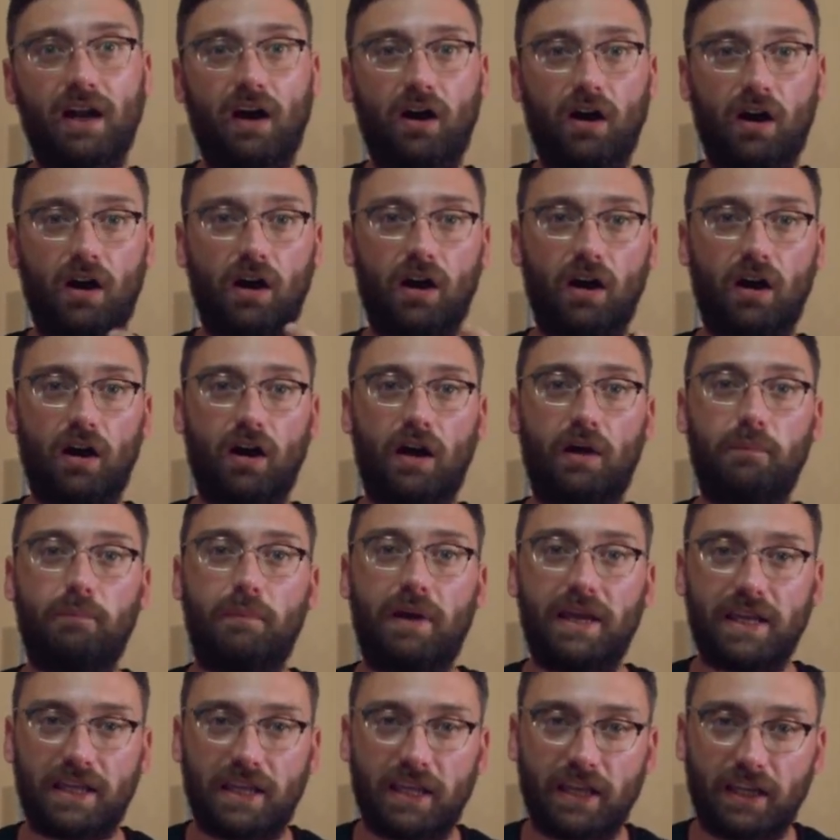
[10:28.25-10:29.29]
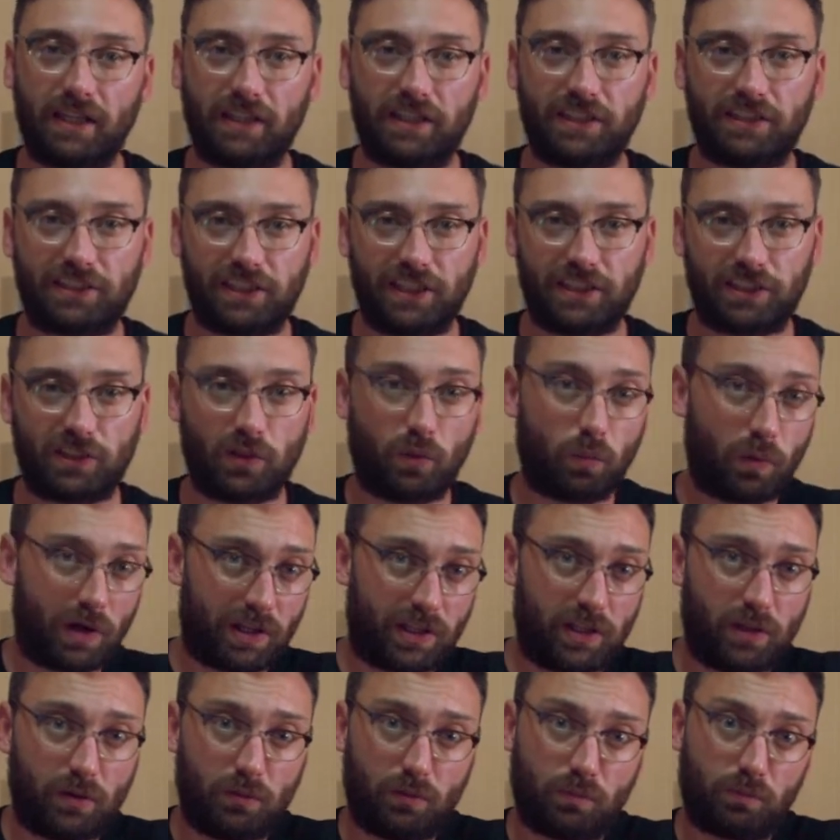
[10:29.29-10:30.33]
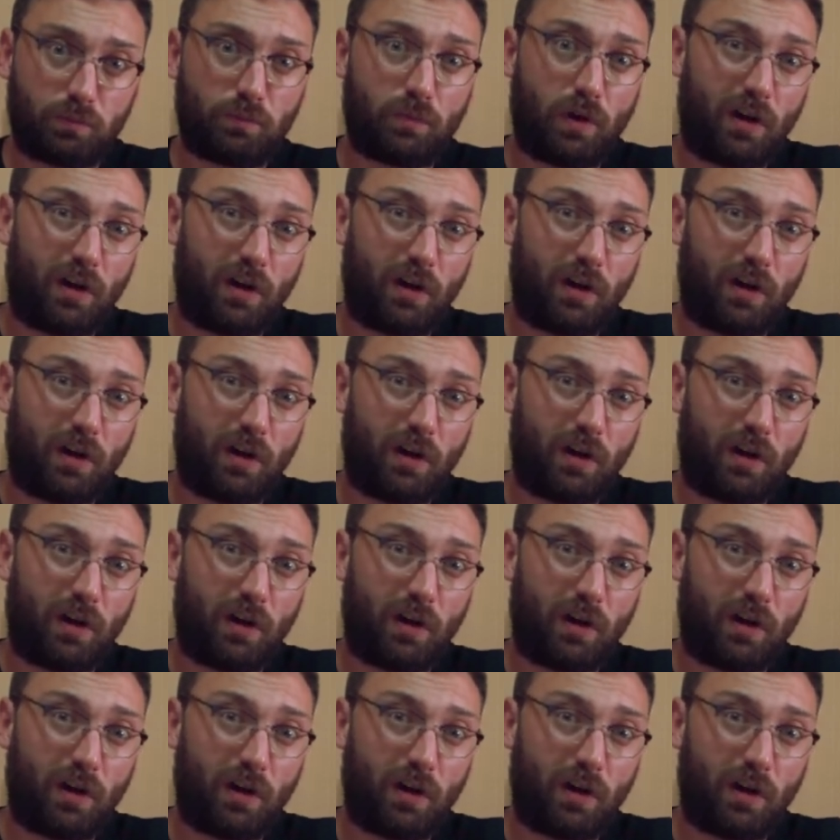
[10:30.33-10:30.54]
are making a decision on whether you